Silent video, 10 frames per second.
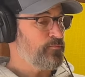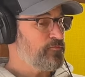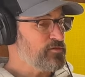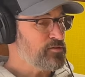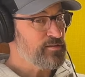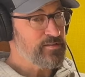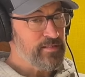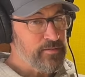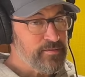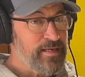
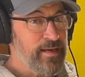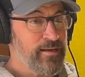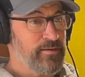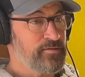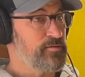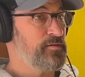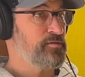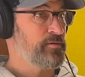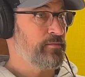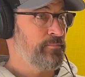facilitate a
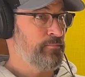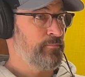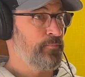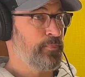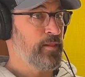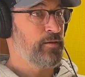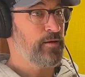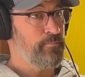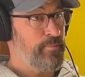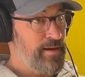system
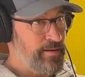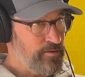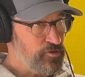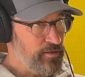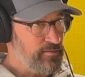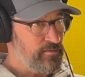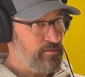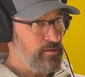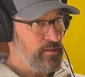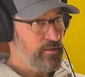and manage it.
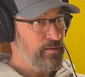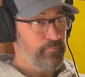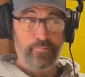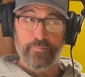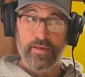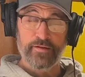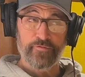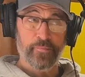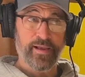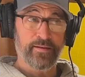And if
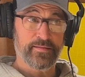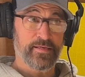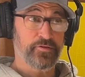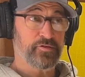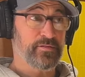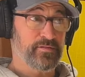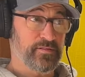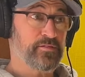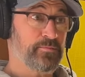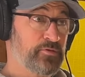you're paying attention, the
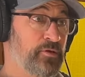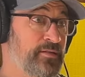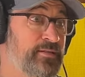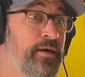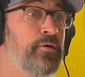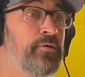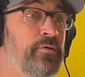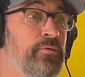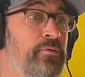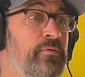system's going to tell
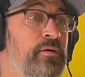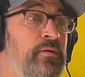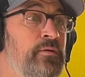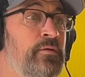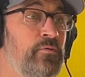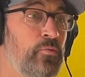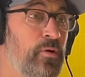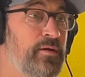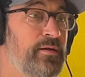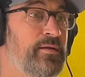you
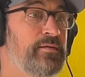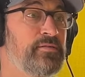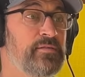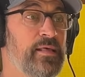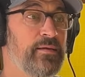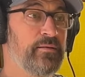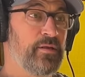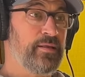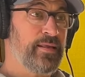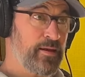what it is that
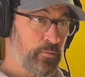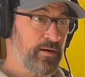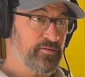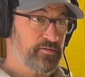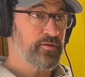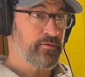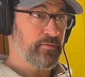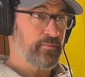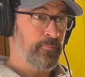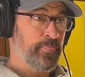it wants to do.
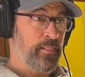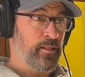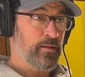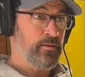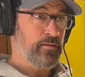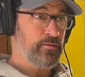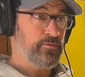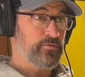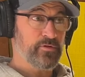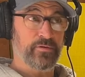Mm-hmm.
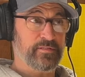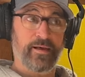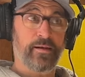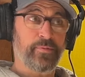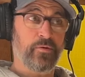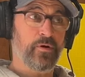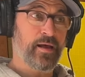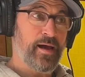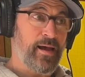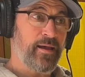So it's not about what
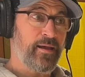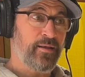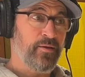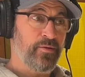I